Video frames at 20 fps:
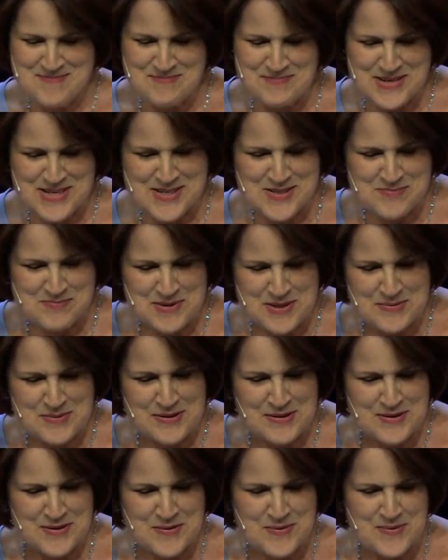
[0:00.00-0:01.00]
Peace be
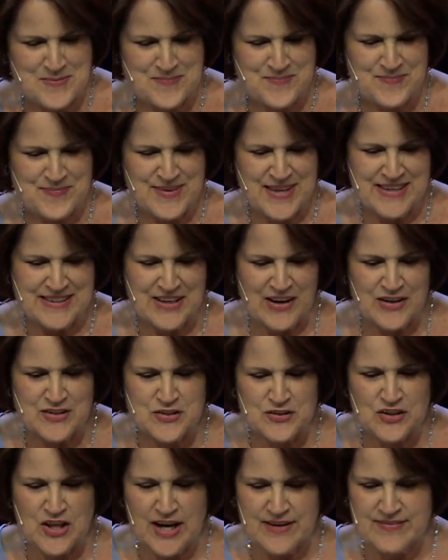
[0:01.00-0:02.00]
with you. Now,
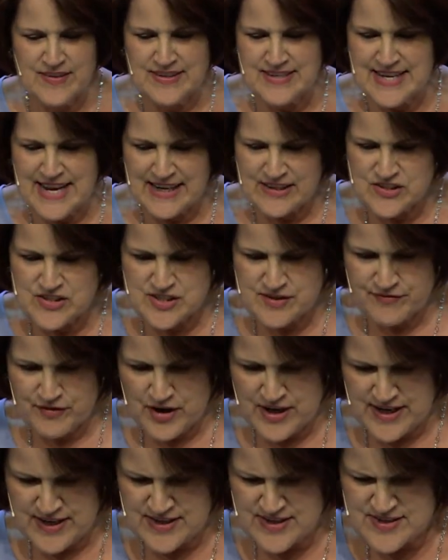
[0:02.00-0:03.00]
underline the next
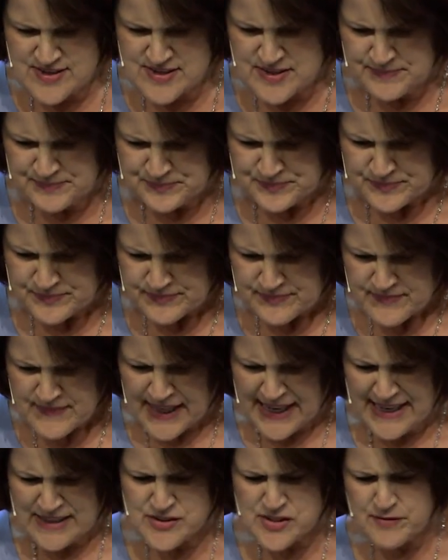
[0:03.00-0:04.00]
phrase
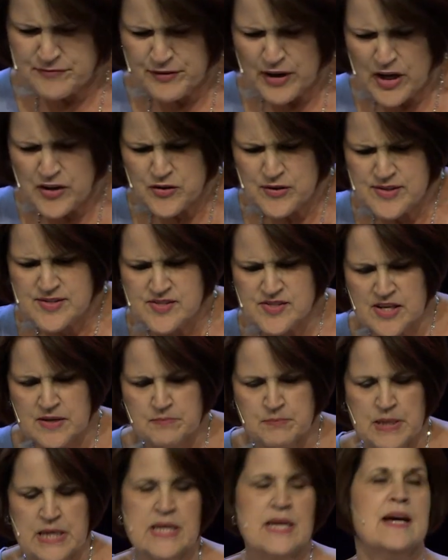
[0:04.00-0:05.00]
as the Father has
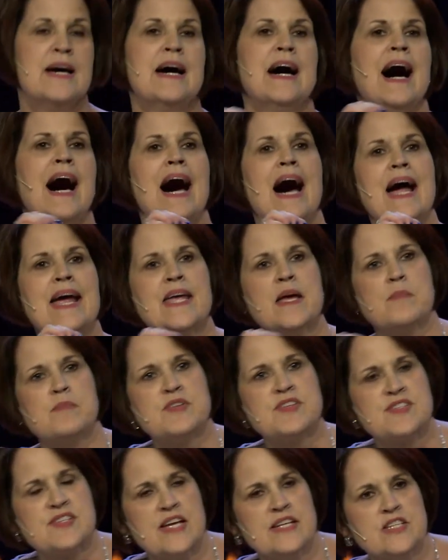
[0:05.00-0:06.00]
sent me, I am
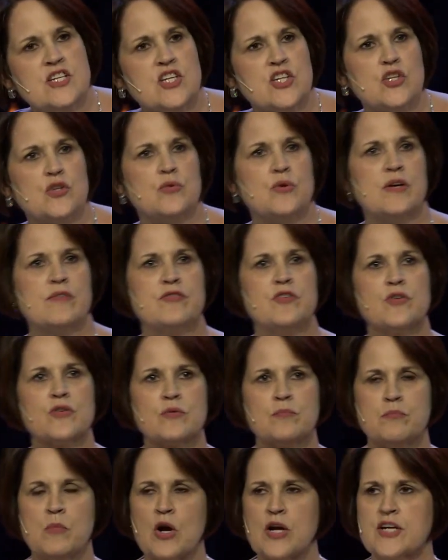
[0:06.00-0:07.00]
sending you. If
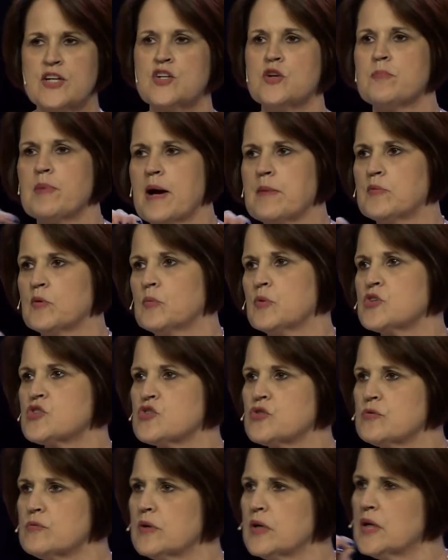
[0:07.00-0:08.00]
you're marking your Bible, would
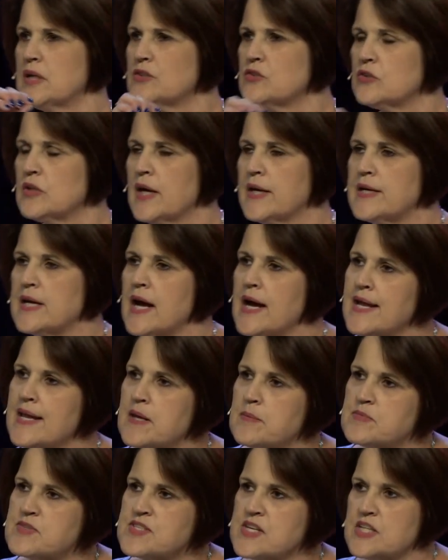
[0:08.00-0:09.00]
you underline, I
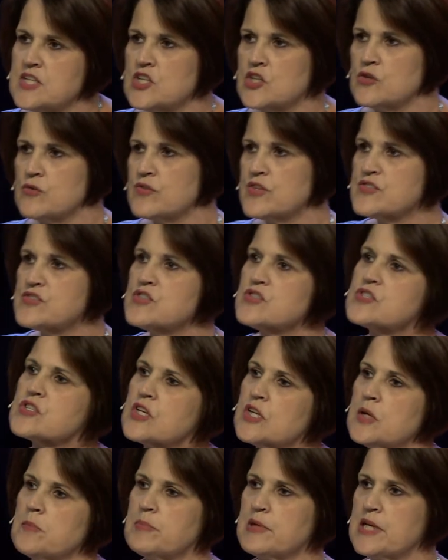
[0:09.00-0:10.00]
am sending you? This is
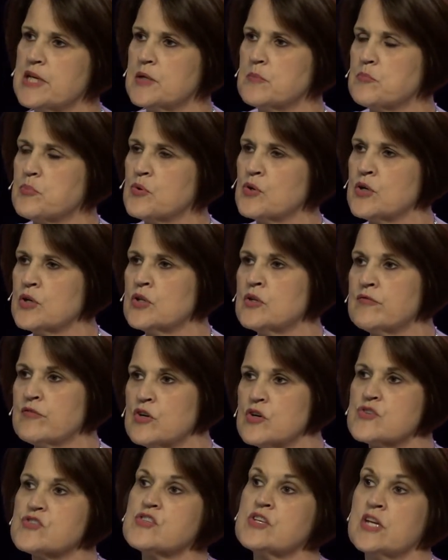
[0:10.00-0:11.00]
going to be an important
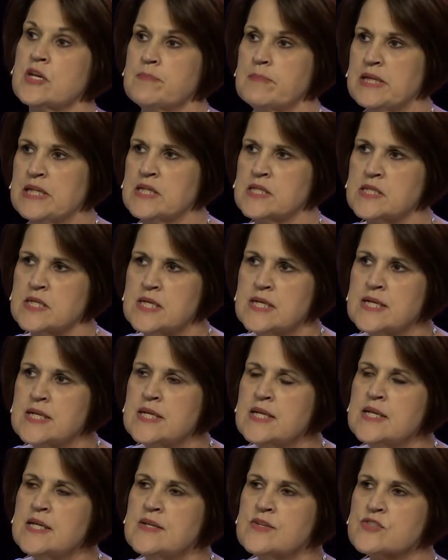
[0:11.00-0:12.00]
verse in a minute.
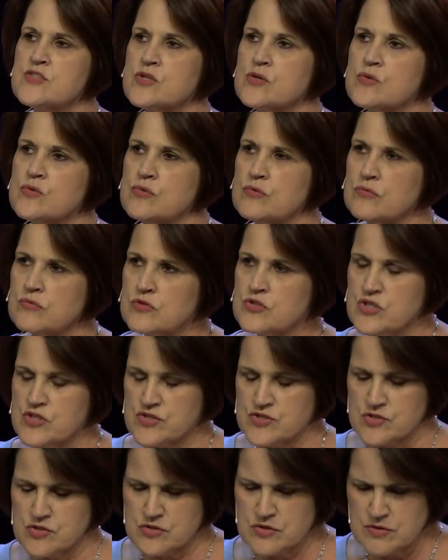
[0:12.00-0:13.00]
So
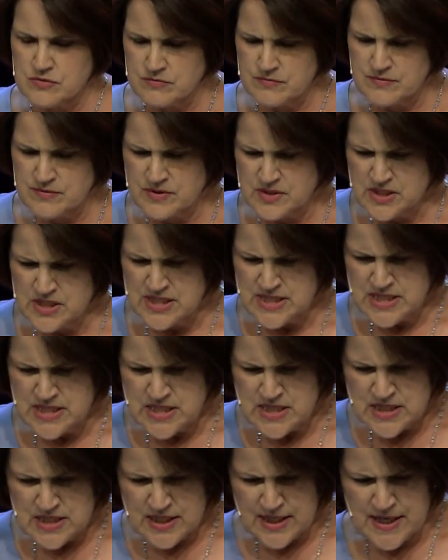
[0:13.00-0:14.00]
just
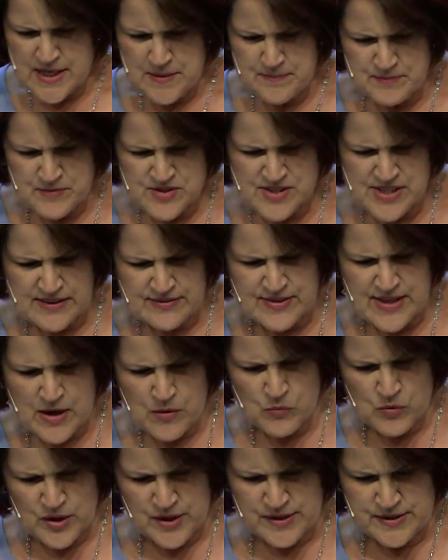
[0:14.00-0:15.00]
um, set
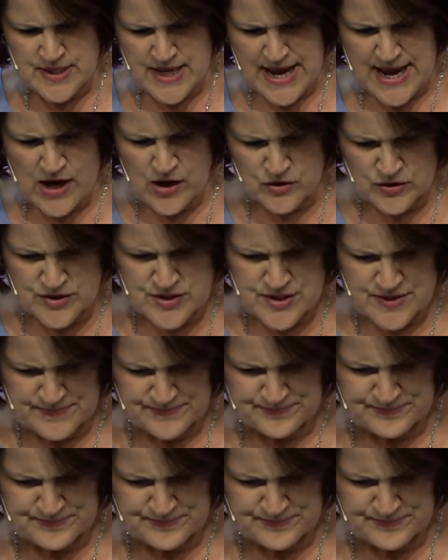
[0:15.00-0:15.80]
that one out.